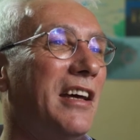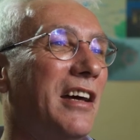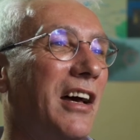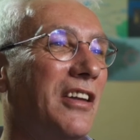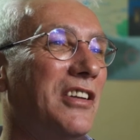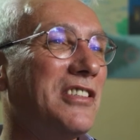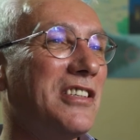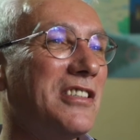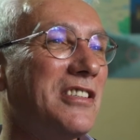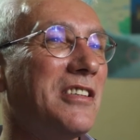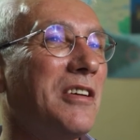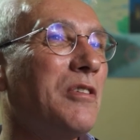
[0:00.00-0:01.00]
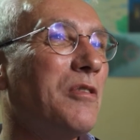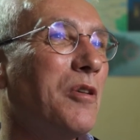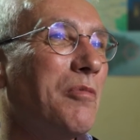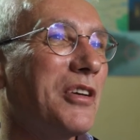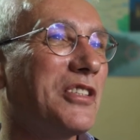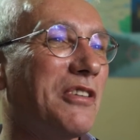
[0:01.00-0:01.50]
and this is
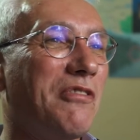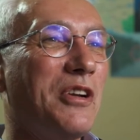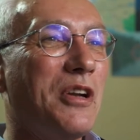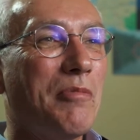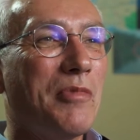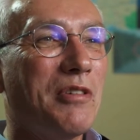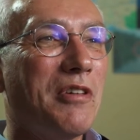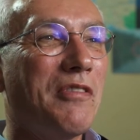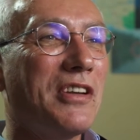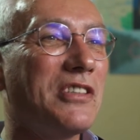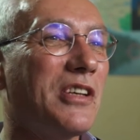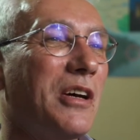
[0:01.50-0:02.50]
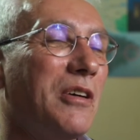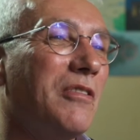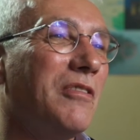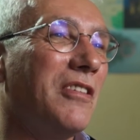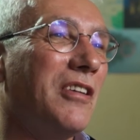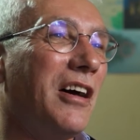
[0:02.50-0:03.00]
almost a phenomena of its
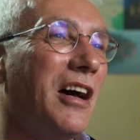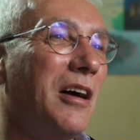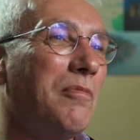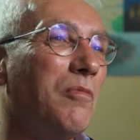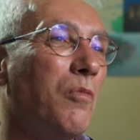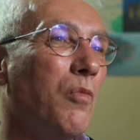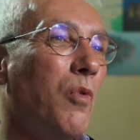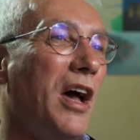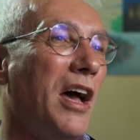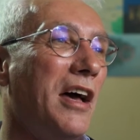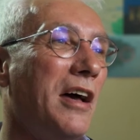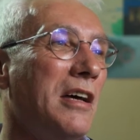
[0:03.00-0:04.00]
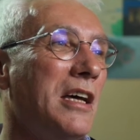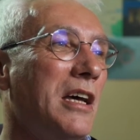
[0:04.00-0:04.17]
own, um, where